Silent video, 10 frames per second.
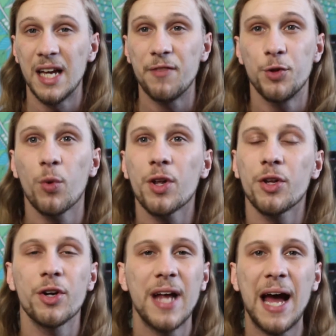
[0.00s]
If you want to
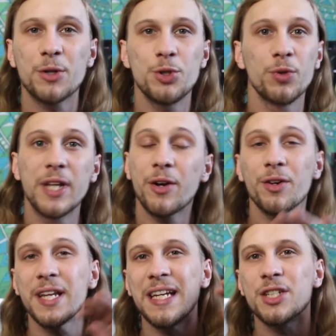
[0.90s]
learn how to
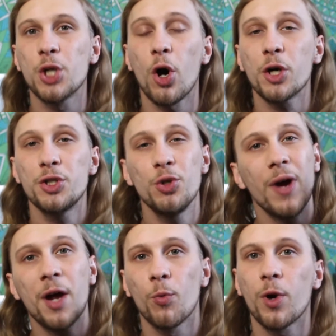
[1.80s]
literally talk
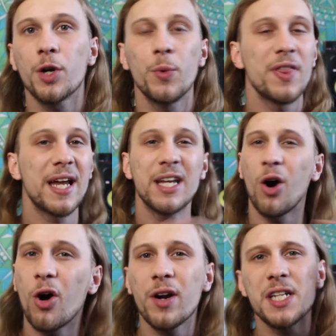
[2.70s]
to and work with
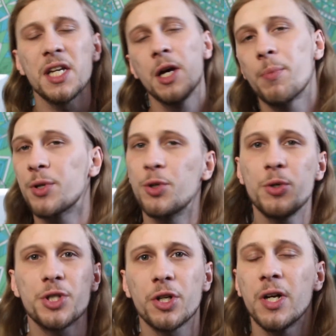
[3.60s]
any artist,
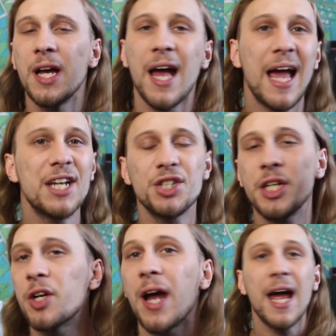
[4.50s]
producer,
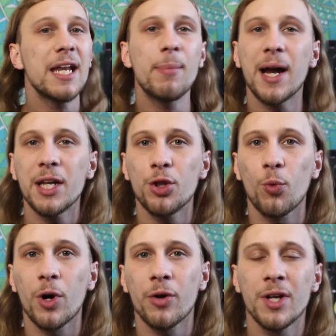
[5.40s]
engineer, anybody in
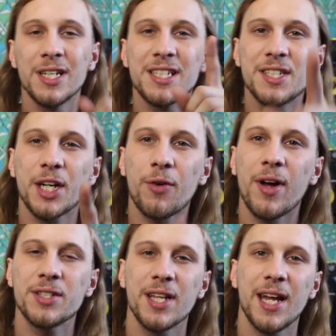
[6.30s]
the world, stick
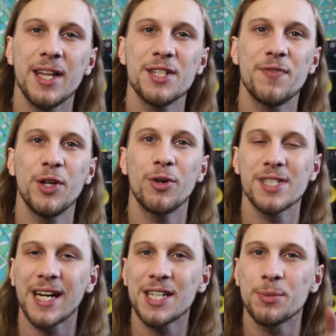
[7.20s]
around to the end of this video
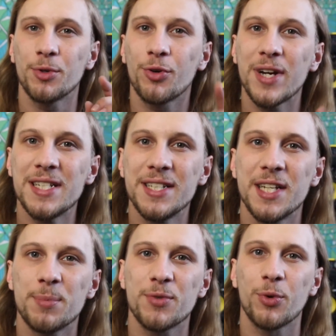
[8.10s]
because I got some crazy
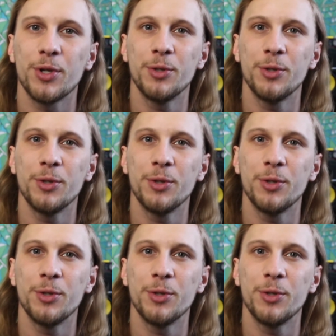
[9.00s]
tips for